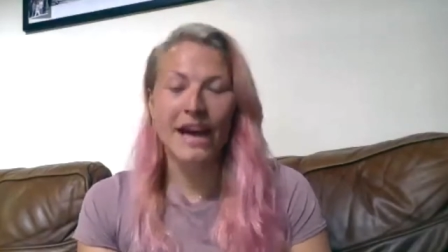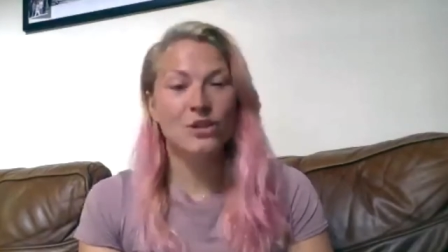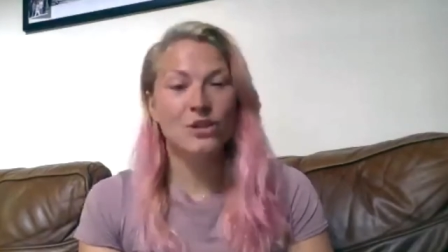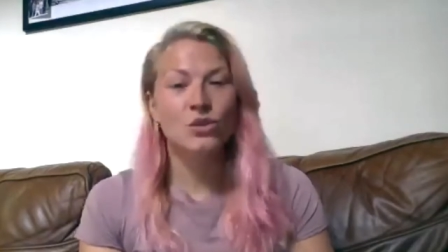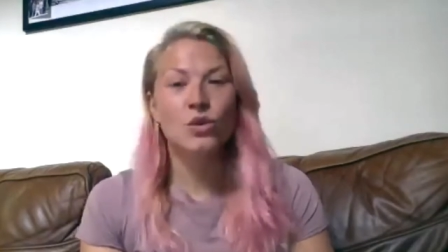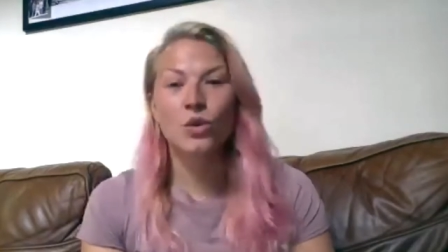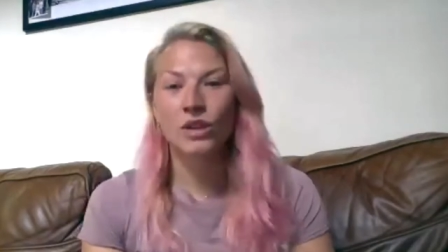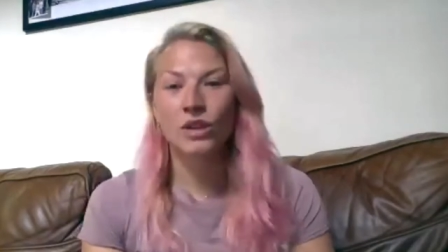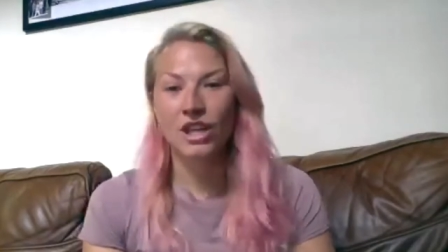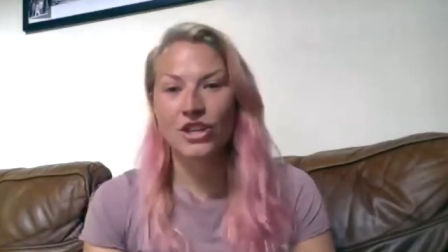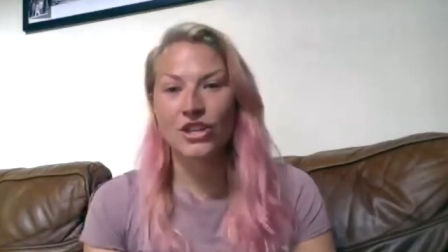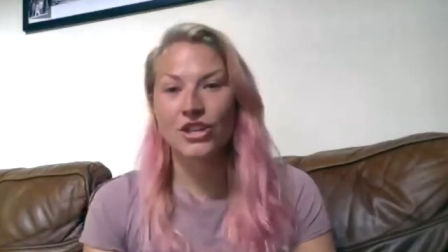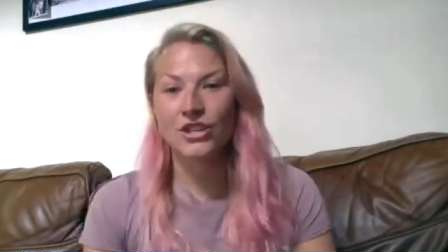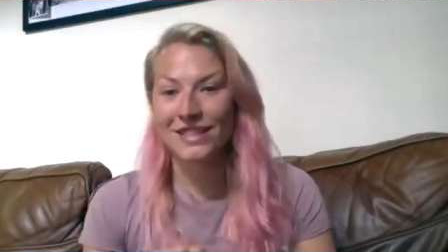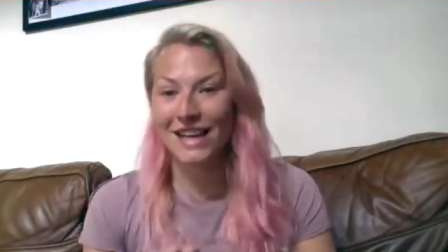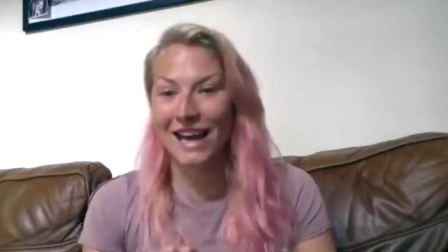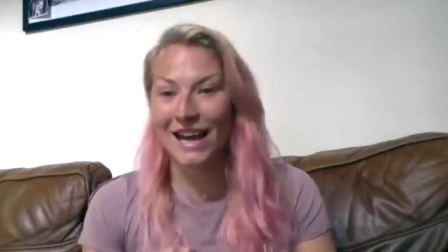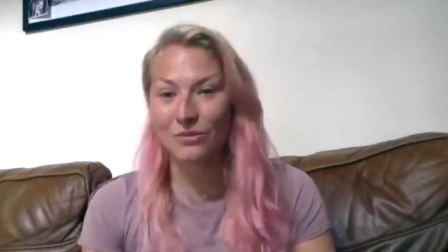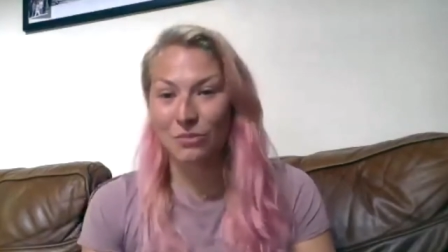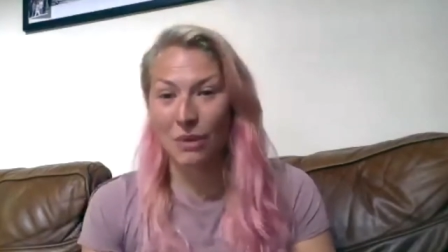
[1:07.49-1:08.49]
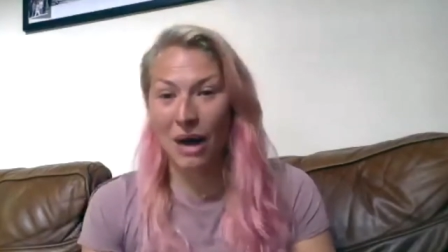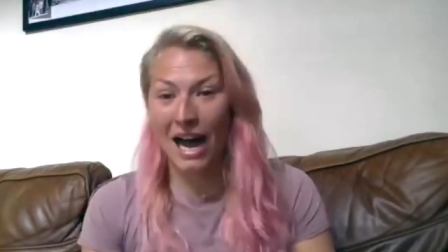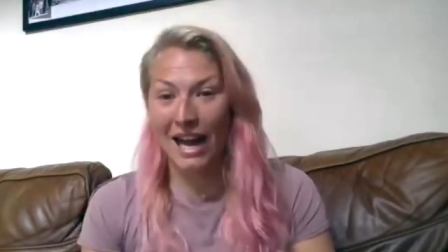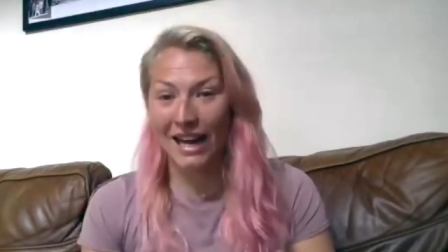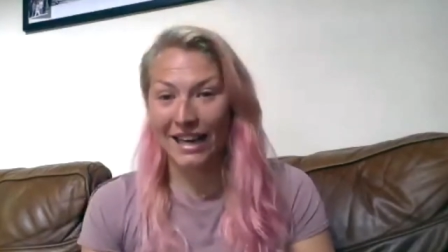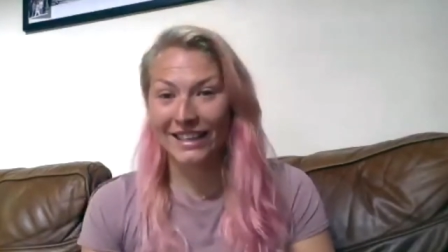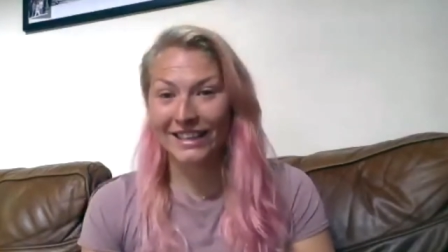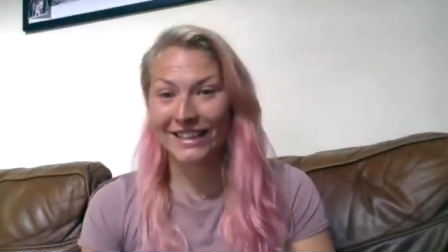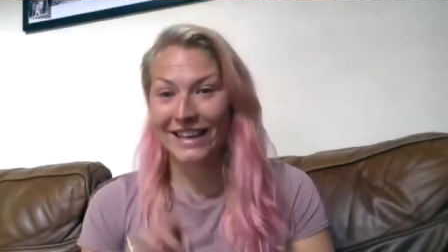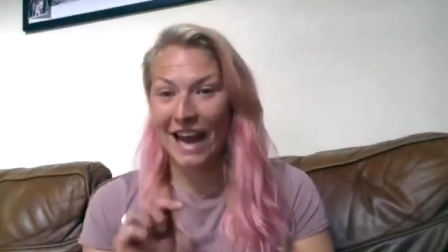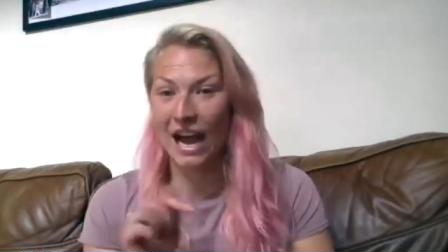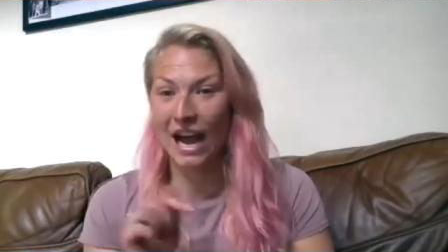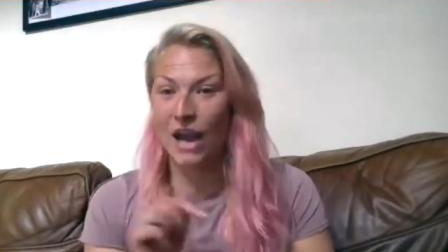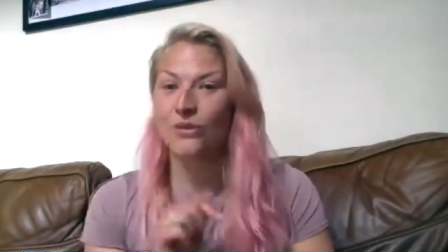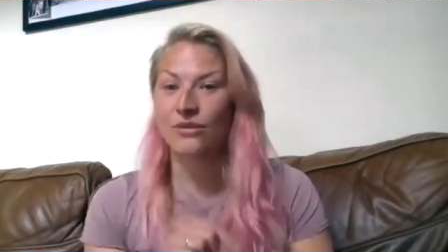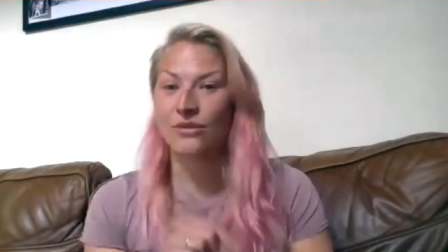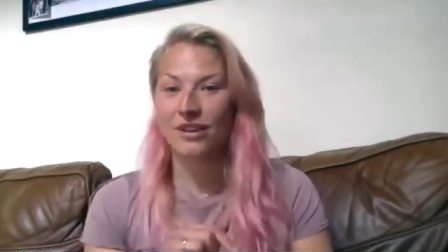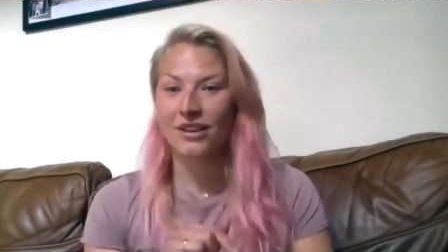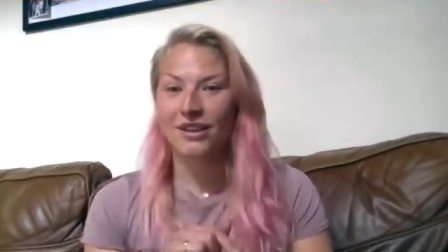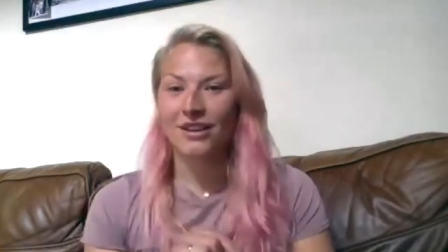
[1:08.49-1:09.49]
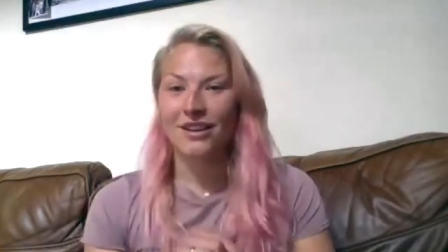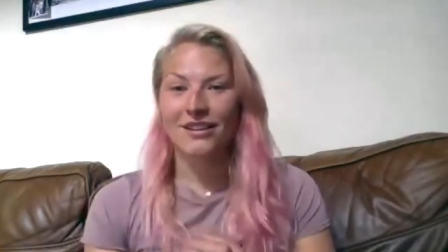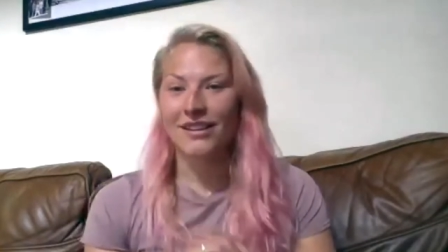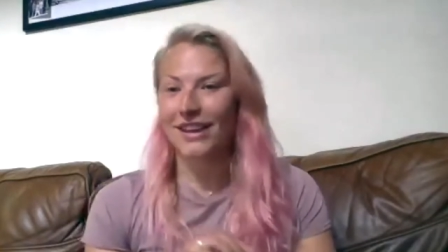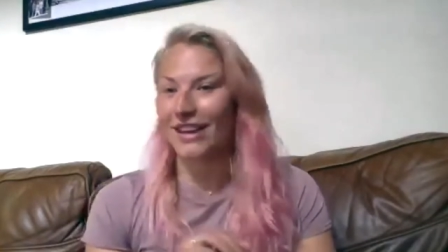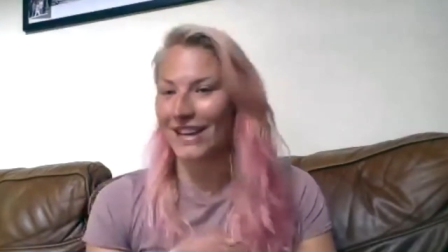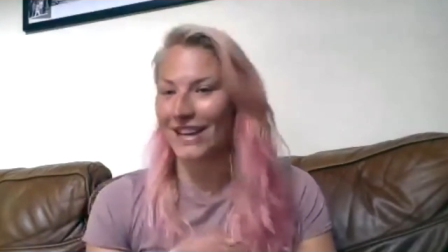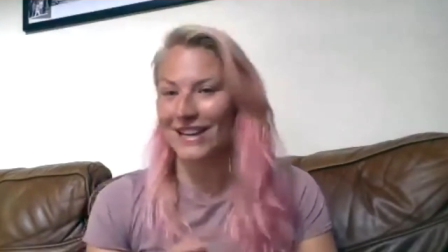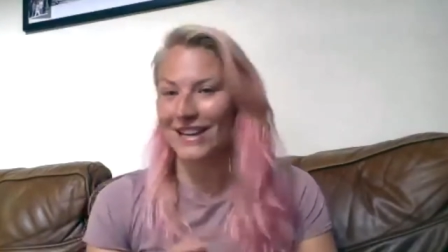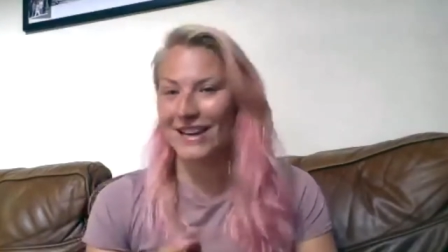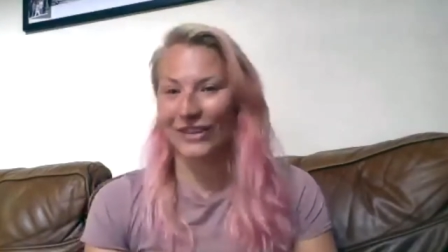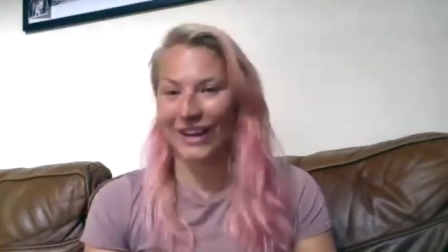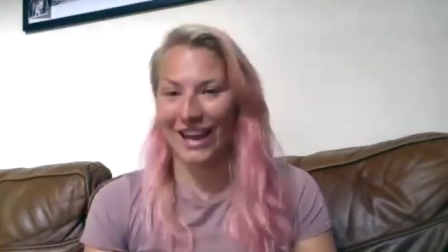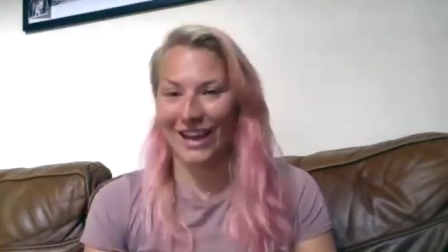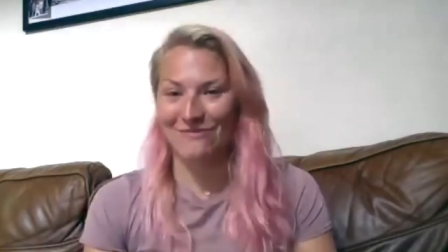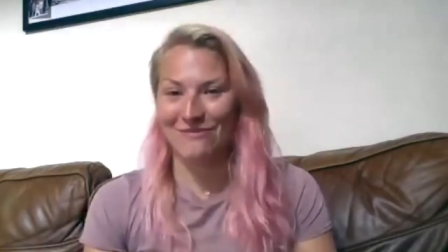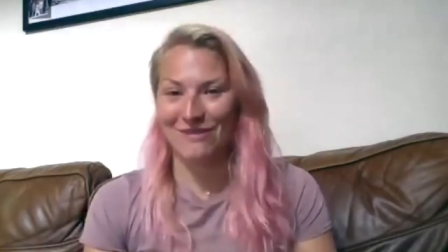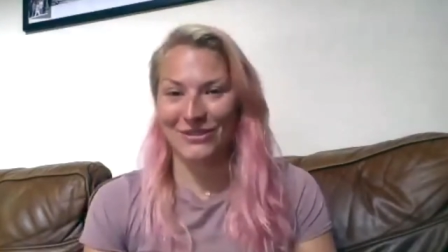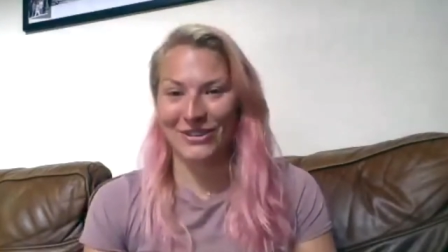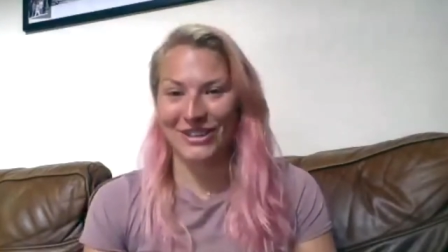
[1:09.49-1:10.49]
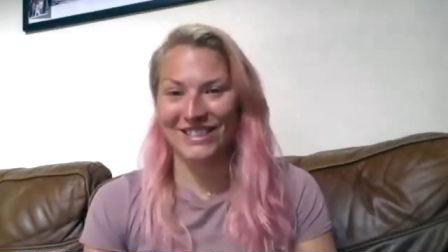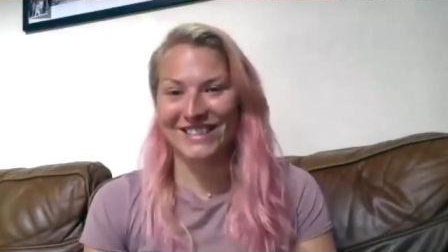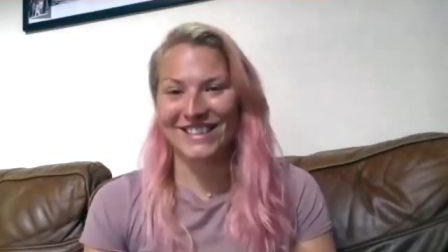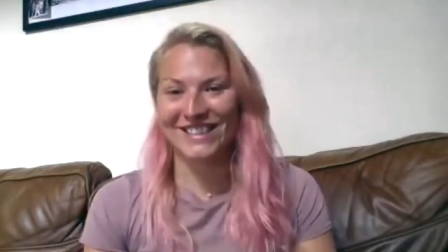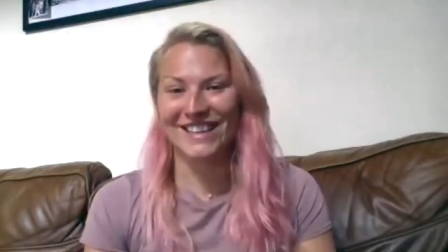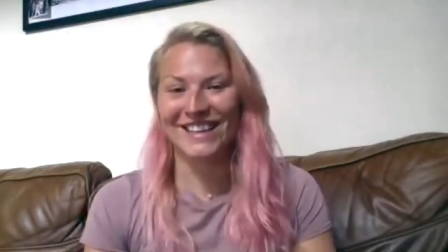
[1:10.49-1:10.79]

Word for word: And I totally understand why now that he never gave me one.